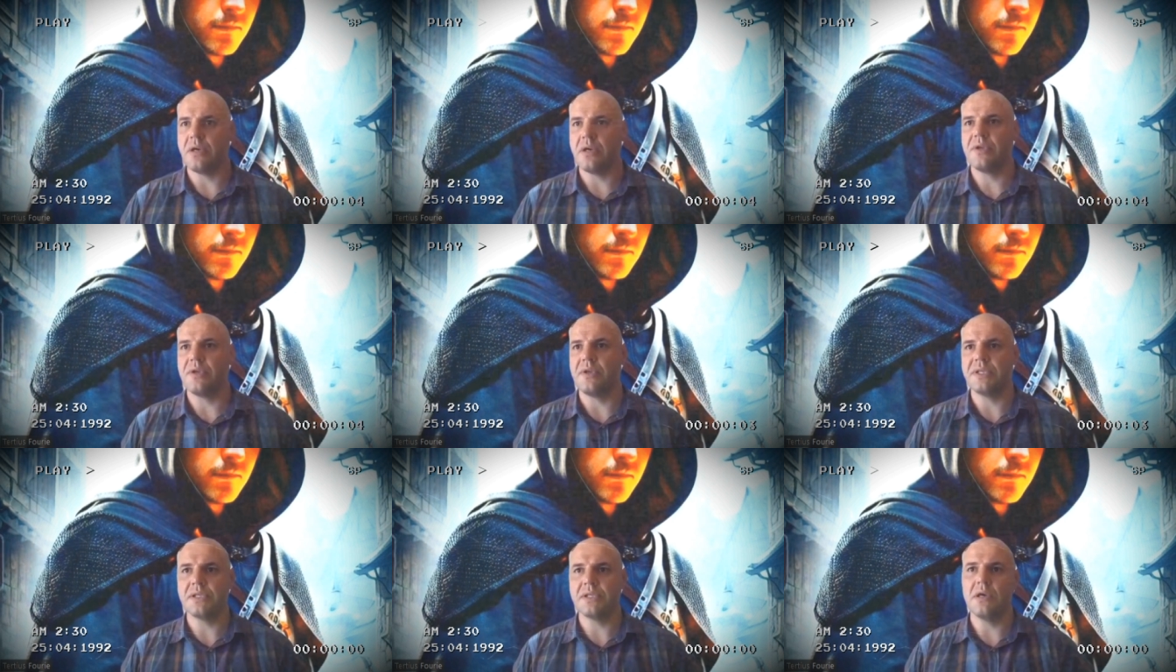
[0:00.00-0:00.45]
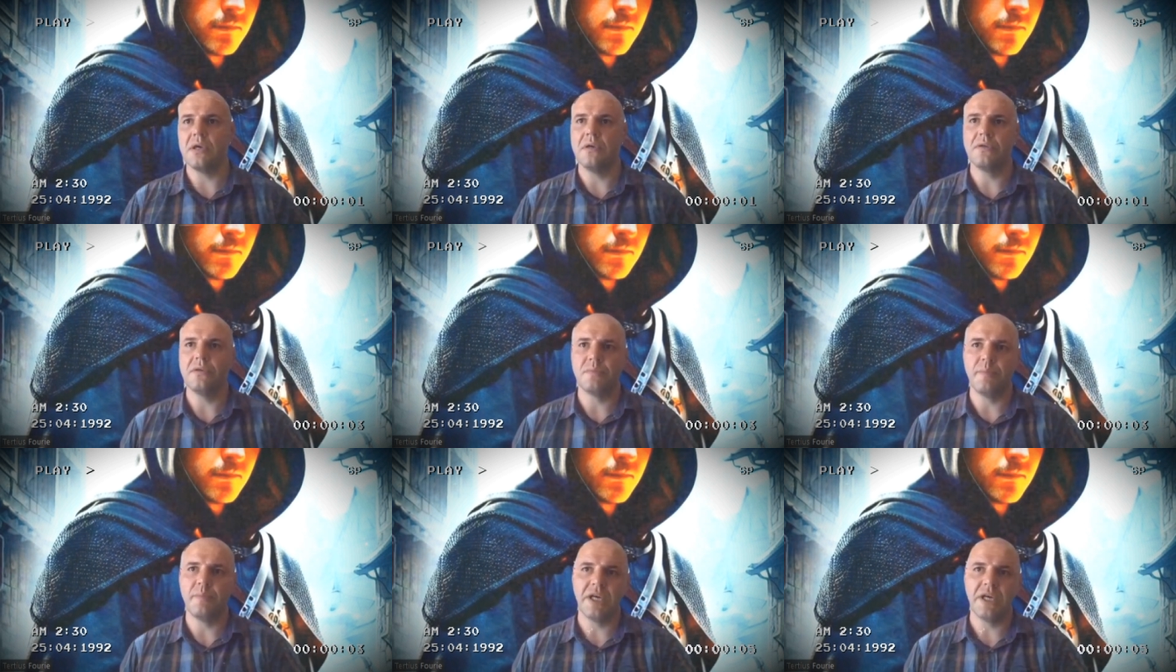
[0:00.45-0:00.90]
Now this
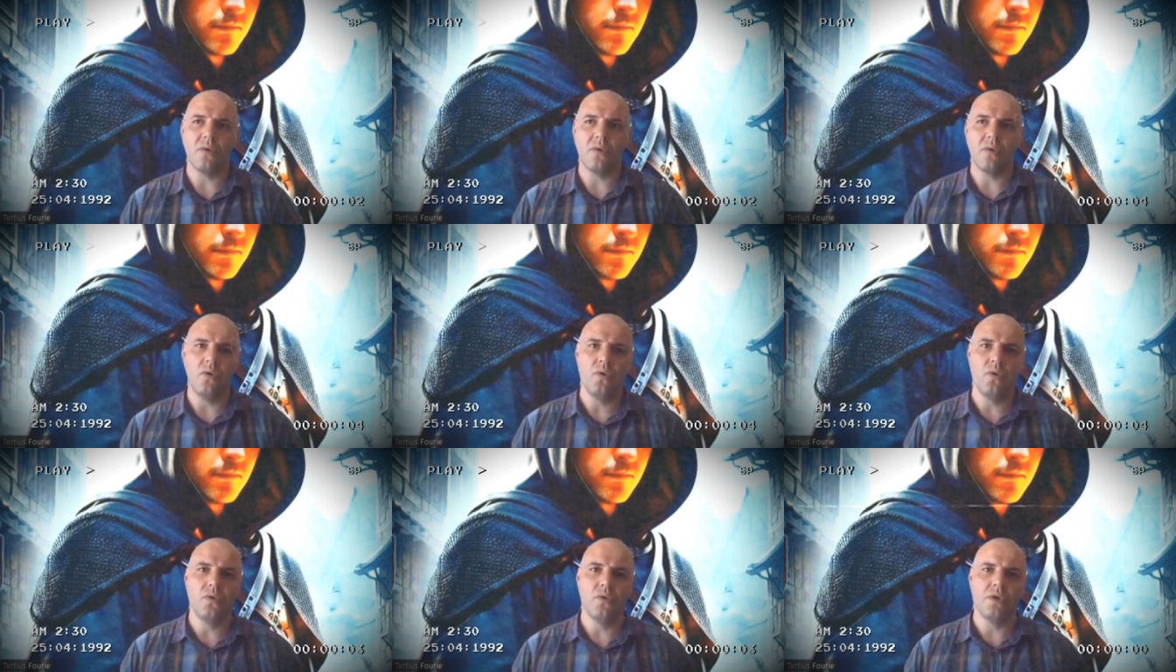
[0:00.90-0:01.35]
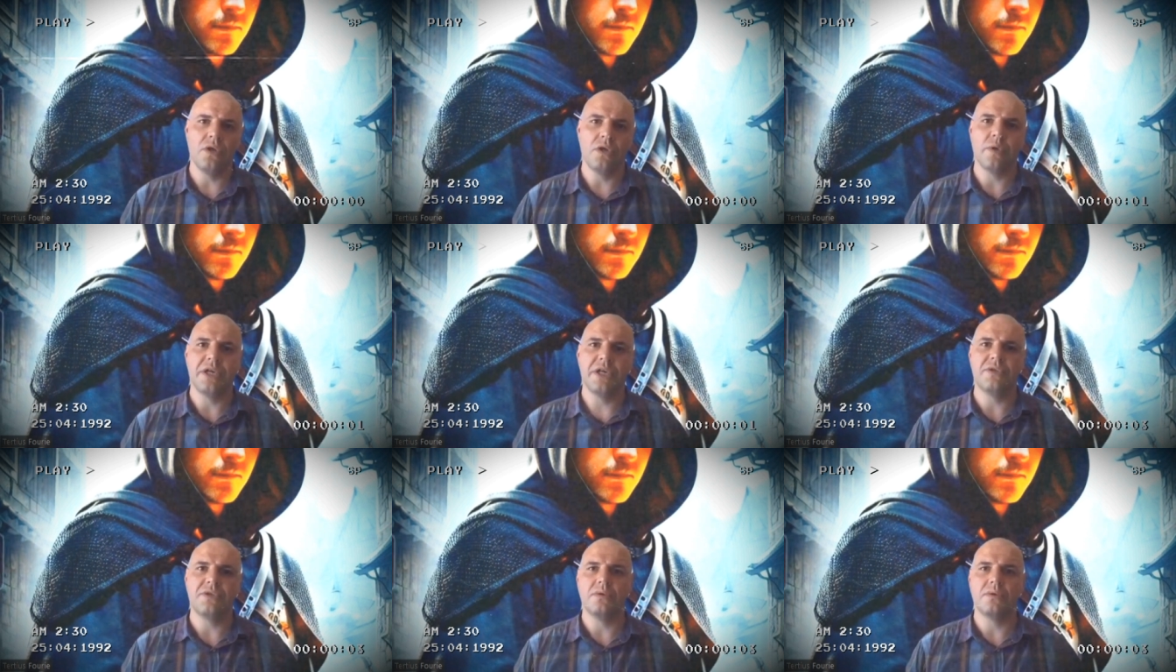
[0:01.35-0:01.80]
goes back all
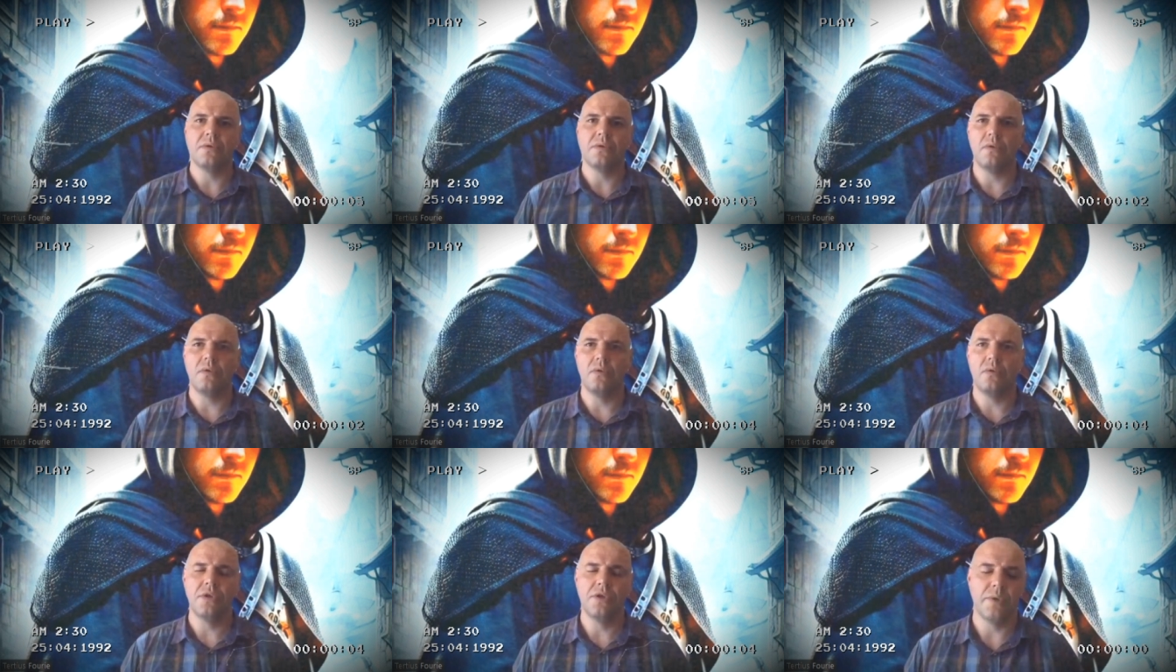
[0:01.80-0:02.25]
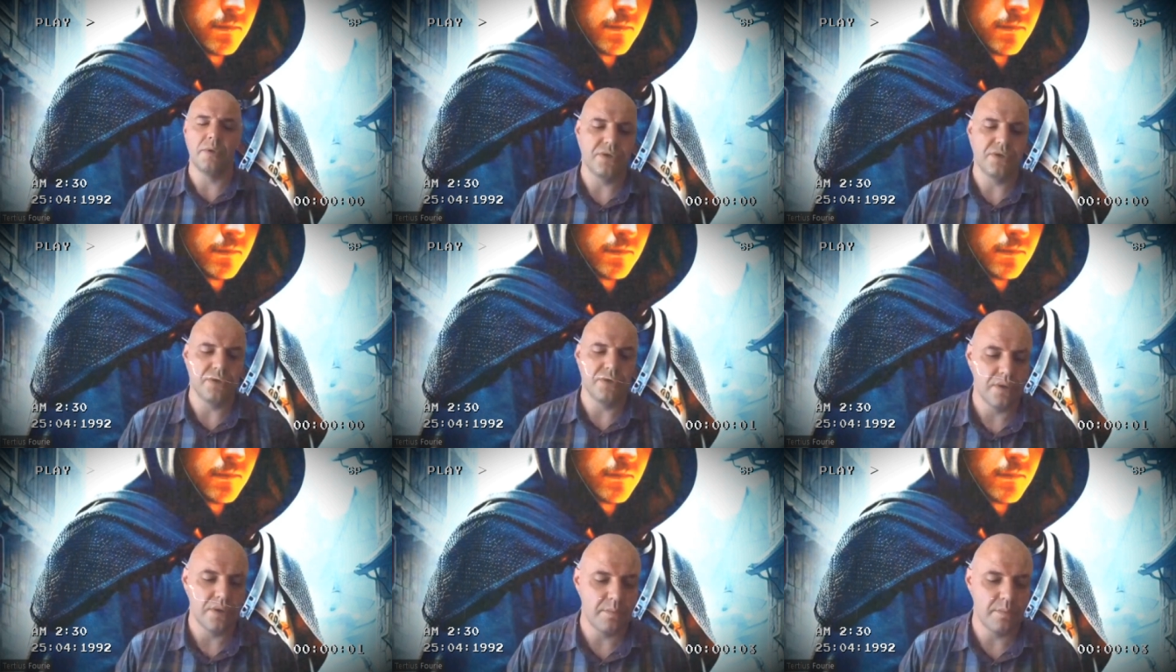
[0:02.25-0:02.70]
the way to all the
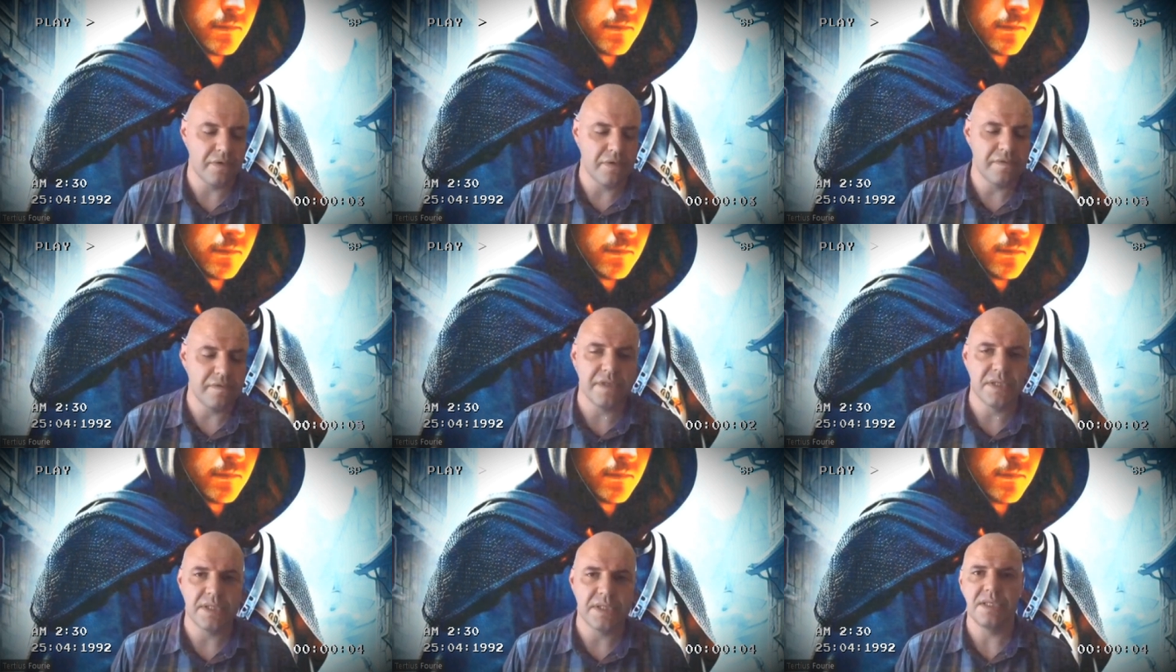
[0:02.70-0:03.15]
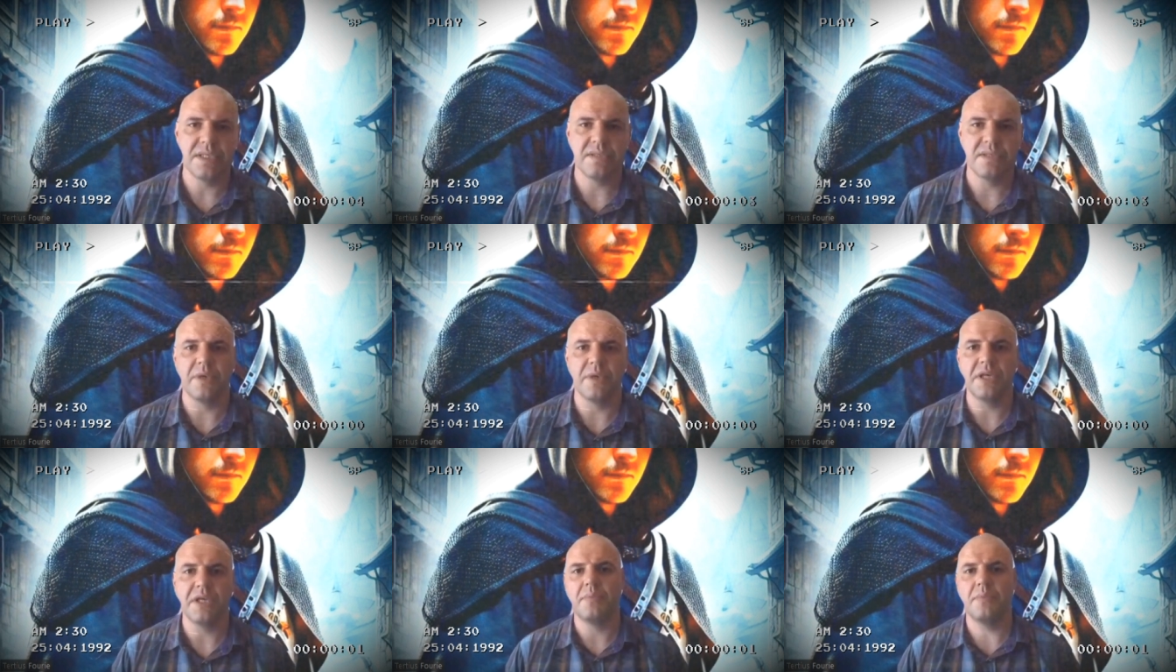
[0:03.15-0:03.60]
way to the
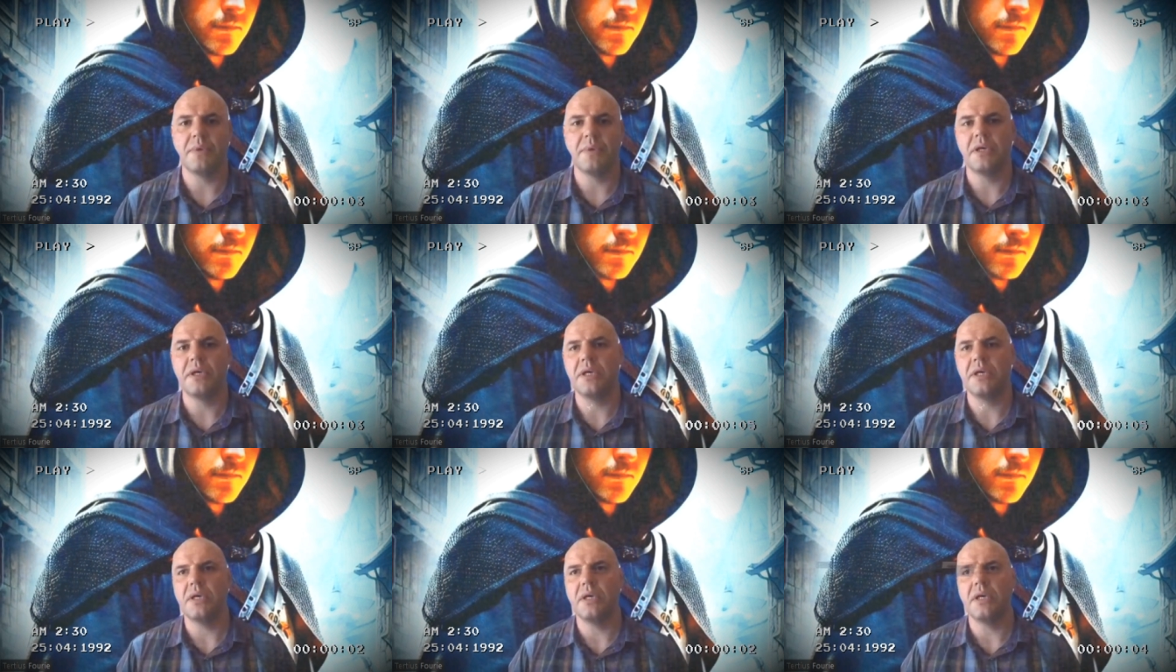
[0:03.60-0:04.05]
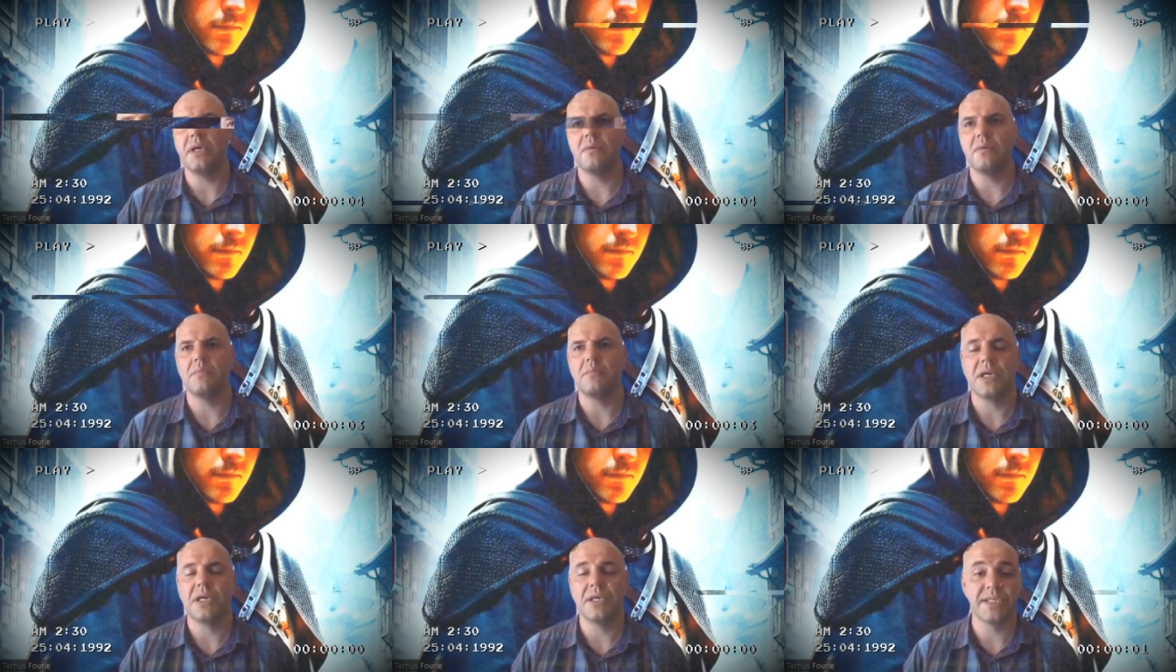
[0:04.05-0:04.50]
prophecies made by
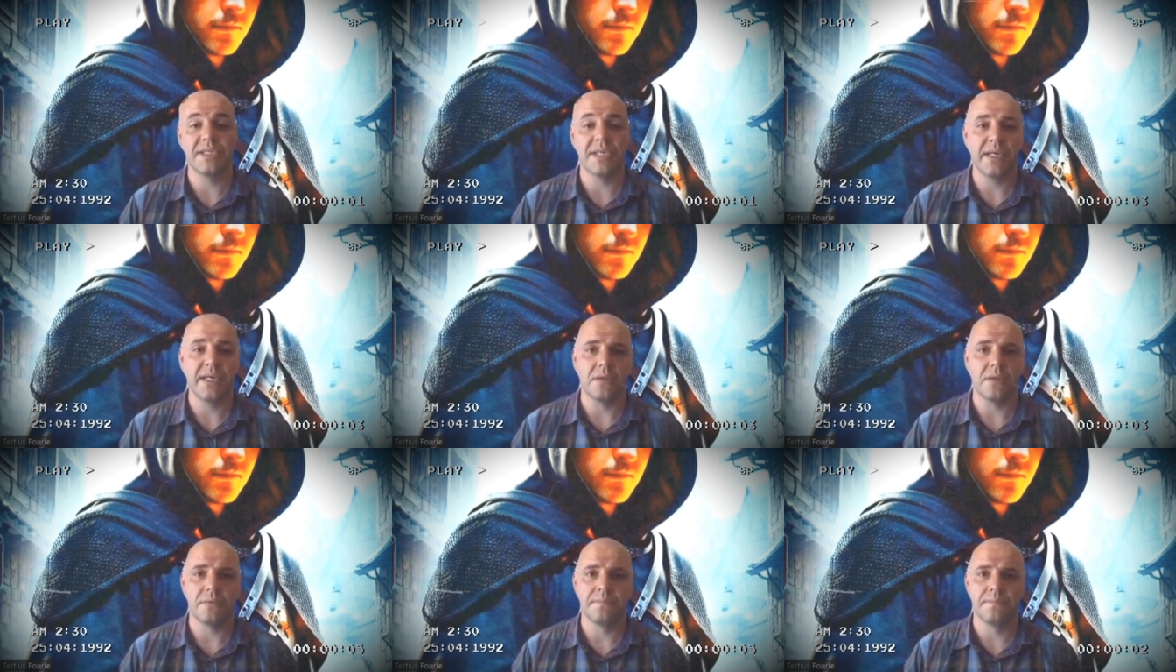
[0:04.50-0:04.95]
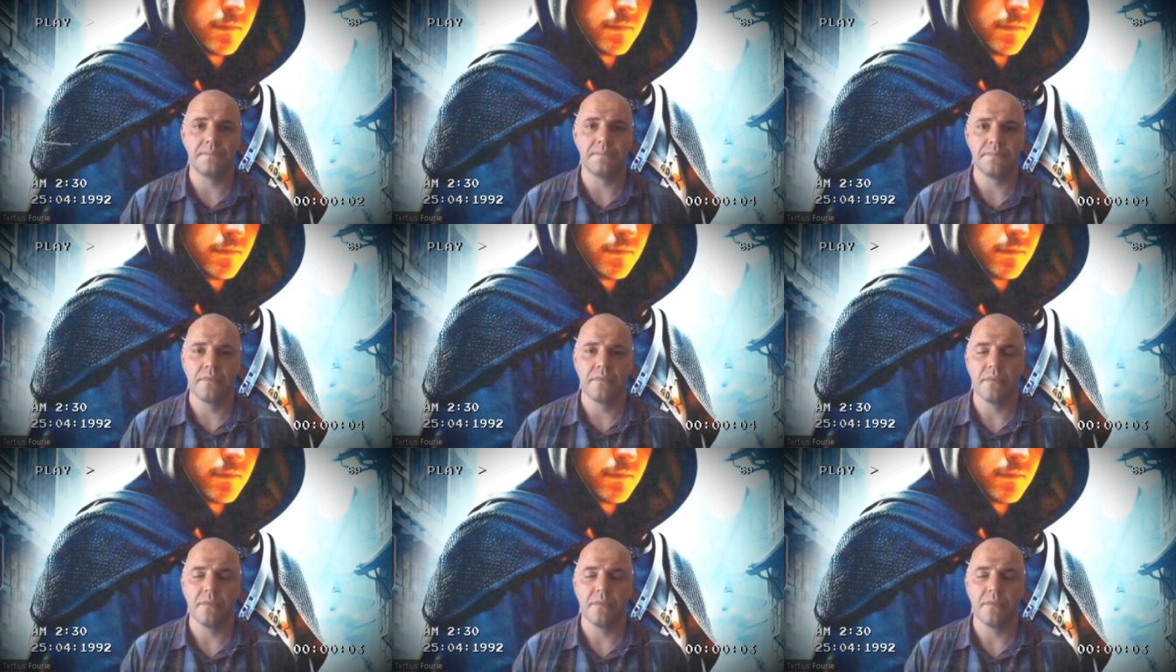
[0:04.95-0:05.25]
um, Isaiah.